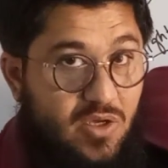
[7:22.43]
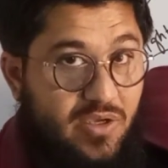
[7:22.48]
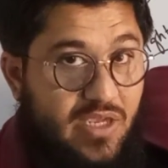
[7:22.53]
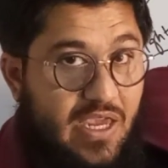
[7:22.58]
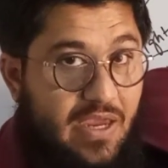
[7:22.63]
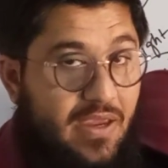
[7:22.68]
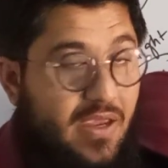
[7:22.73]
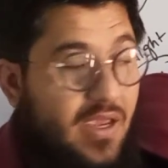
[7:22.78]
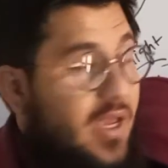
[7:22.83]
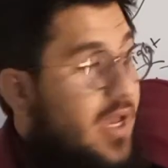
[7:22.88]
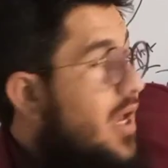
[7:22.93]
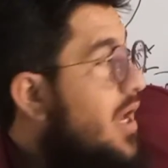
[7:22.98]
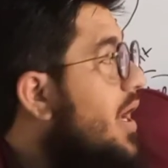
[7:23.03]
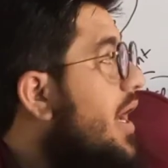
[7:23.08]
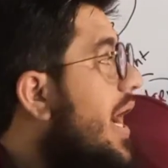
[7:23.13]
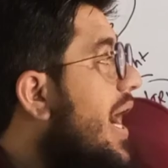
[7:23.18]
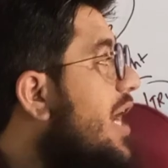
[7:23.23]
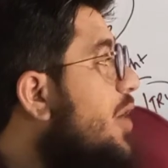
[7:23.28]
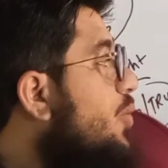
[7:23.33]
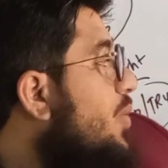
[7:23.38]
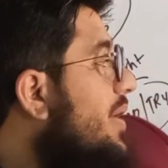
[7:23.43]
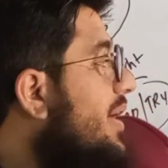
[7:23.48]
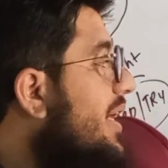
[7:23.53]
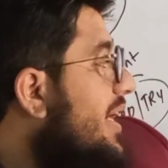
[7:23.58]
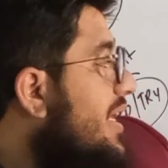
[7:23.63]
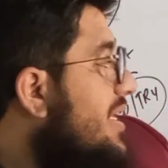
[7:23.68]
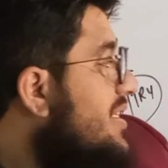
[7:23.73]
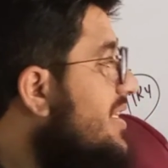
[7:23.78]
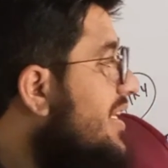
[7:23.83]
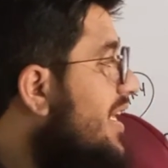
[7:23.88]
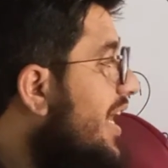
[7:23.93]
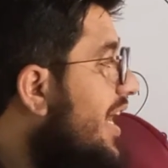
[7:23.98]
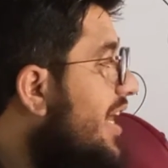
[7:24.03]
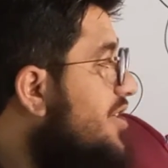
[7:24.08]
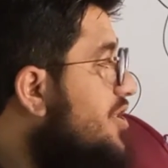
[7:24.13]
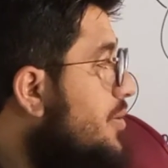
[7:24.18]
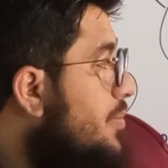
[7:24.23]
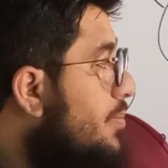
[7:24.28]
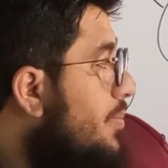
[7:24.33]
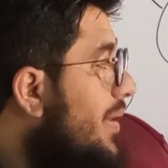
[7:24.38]
Okay, and we'll
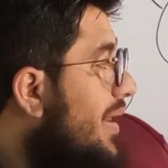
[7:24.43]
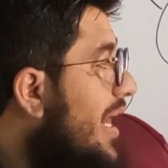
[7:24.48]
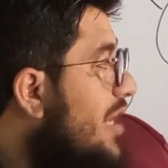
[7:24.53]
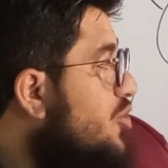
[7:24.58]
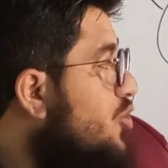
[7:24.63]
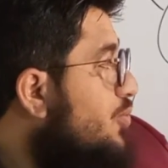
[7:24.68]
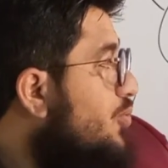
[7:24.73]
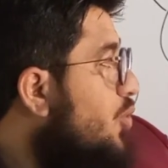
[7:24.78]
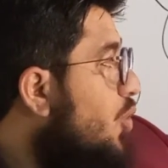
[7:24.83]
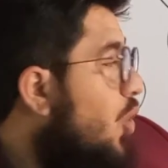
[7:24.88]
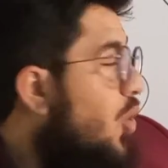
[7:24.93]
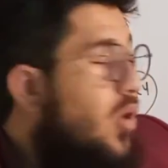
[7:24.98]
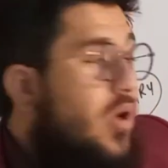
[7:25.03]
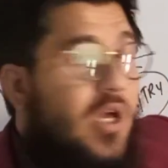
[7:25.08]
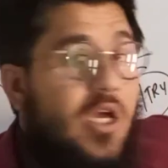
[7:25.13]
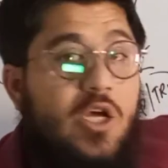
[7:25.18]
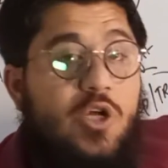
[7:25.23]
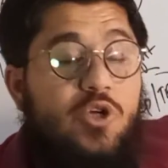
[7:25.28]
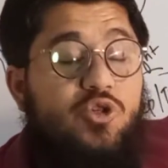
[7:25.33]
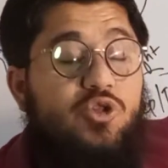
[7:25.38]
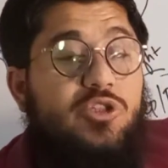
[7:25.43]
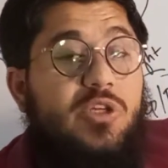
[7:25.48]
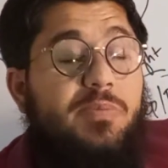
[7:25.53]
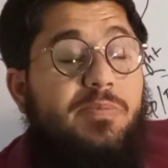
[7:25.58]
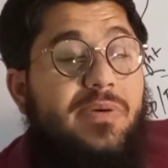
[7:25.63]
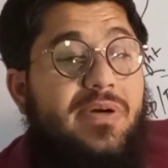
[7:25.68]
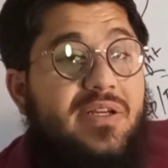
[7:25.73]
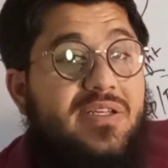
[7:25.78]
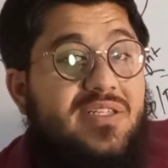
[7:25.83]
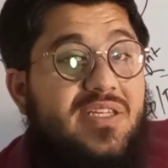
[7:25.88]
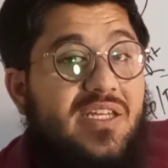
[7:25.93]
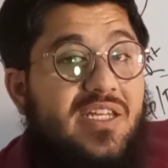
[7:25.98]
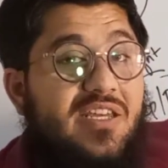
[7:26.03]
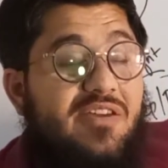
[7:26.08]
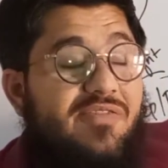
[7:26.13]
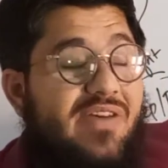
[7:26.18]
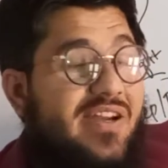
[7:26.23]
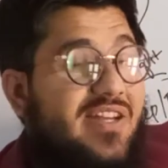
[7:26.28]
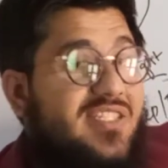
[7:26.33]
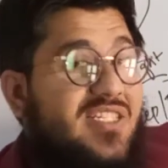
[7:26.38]
indicate milazoprol to the person
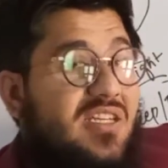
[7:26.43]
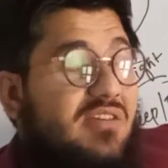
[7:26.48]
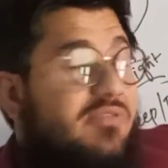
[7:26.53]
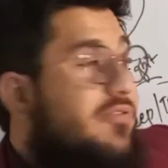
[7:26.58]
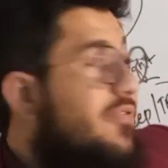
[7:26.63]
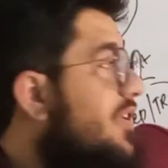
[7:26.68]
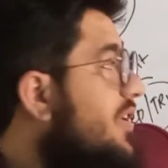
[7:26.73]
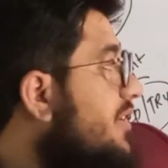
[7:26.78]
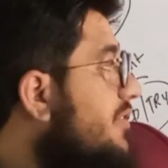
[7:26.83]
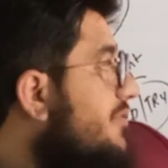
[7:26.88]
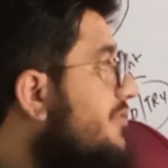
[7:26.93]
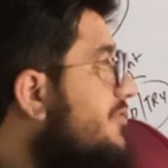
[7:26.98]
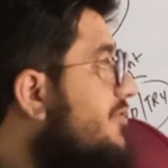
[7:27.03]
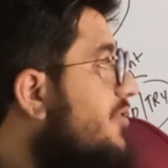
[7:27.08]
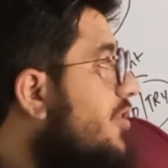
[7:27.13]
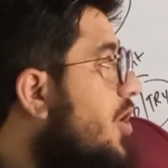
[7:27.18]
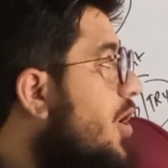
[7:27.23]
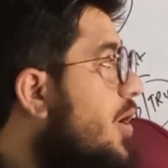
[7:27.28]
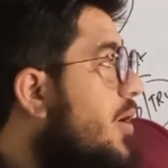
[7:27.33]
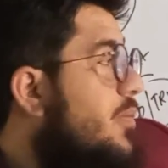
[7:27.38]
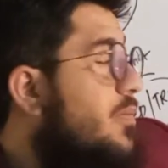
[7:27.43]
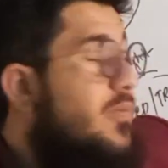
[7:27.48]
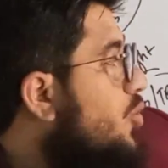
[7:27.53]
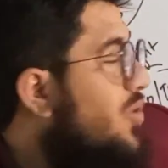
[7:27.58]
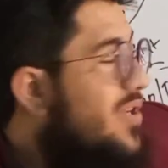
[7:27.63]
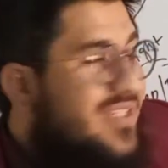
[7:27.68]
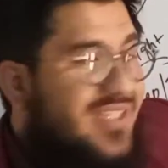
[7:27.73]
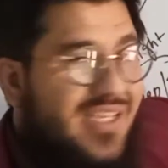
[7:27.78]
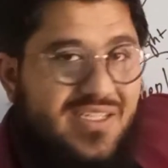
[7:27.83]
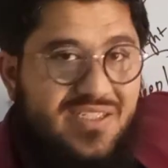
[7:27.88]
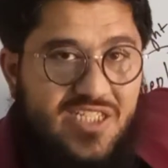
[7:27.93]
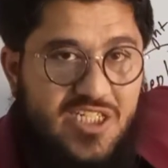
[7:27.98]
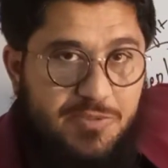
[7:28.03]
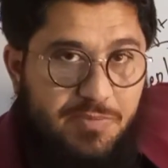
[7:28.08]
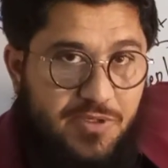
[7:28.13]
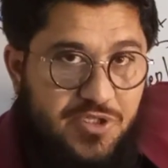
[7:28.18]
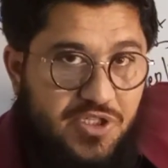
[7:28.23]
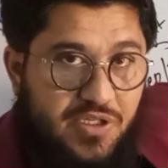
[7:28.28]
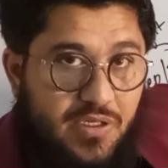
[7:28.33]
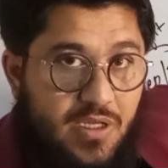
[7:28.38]
if that is suffering from rhodesiense
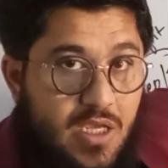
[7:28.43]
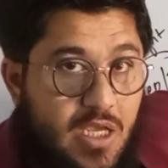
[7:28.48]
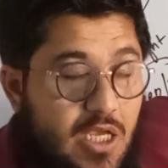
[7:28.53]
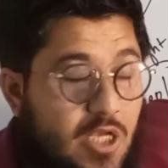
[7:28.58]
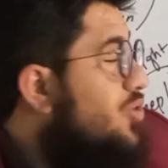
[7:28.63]
species.